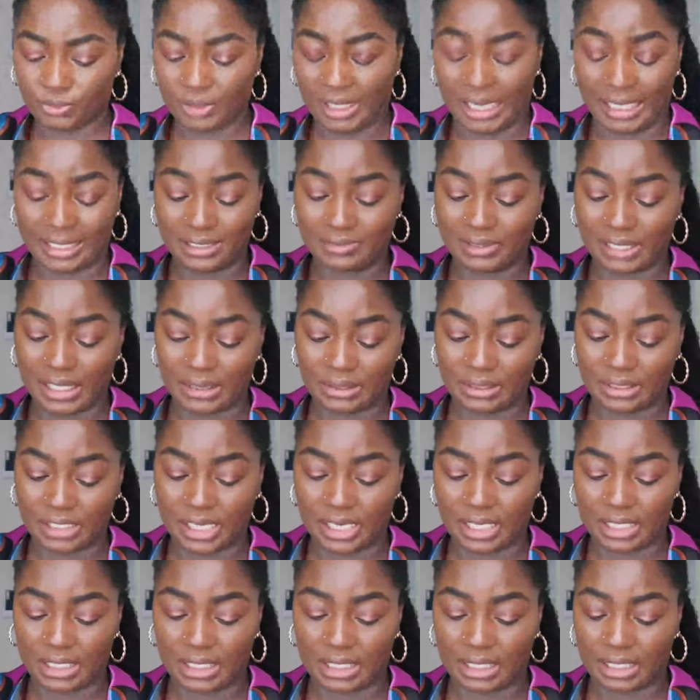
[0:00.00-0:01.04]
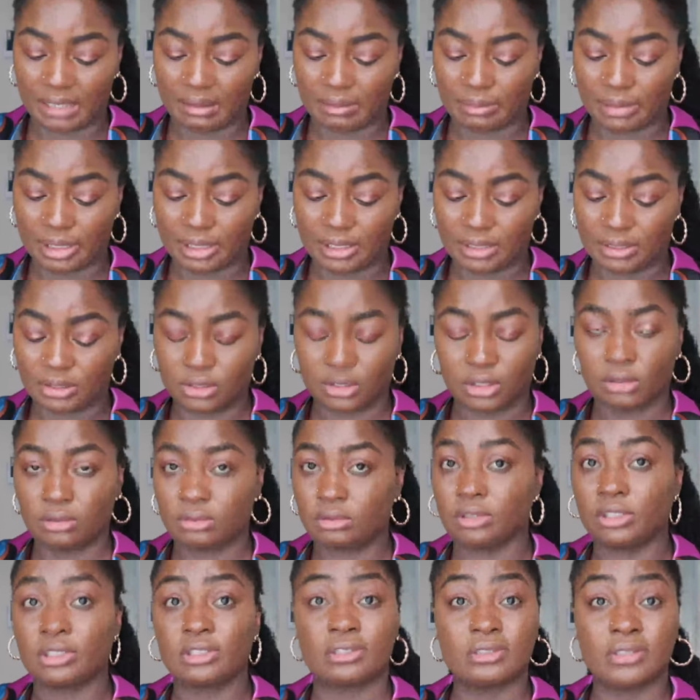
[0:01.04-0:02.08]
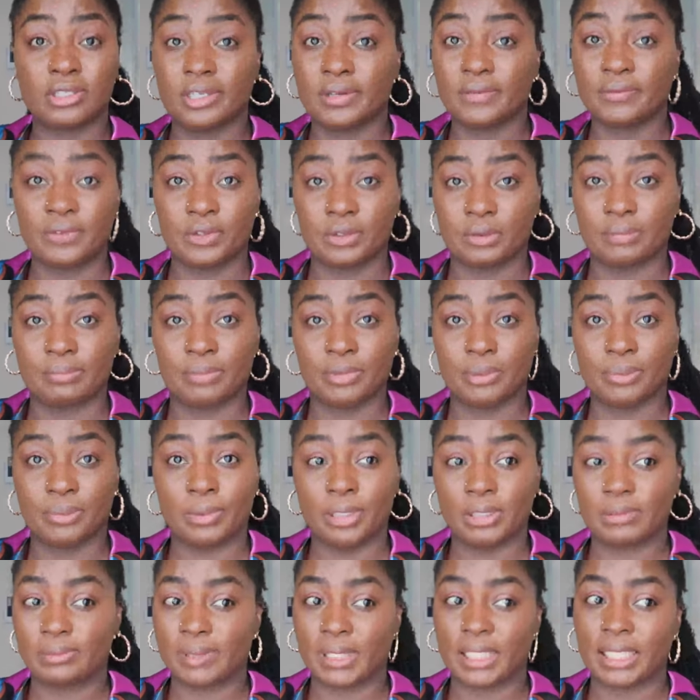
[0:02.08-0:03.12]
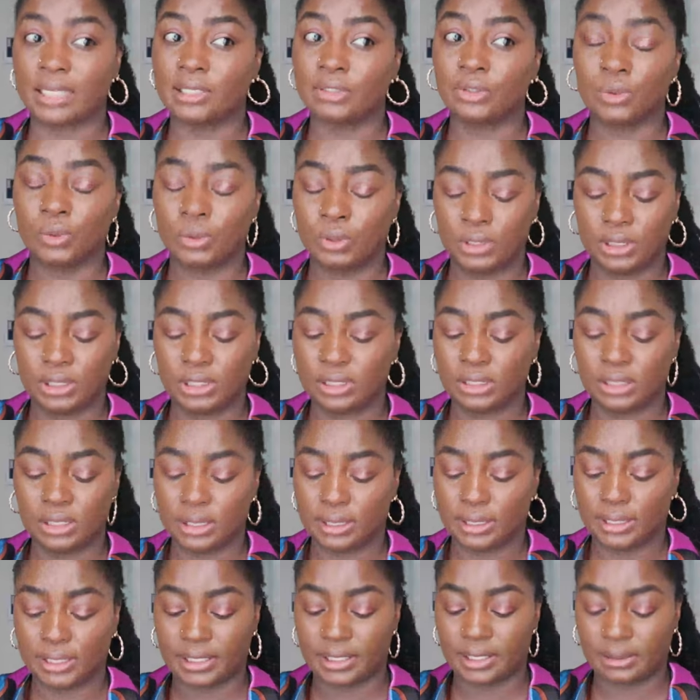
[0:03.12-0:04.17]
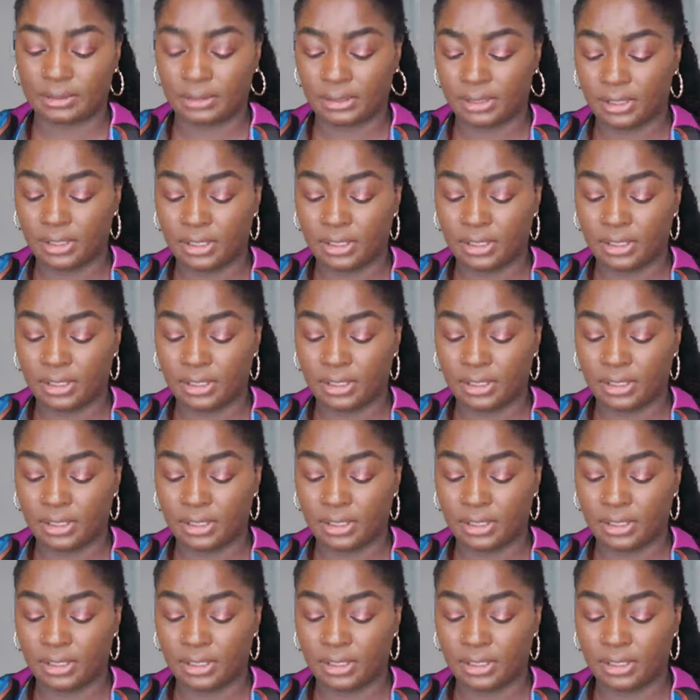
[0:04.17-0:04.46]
I tried to check again, but it's not even on the website at all. It's not there.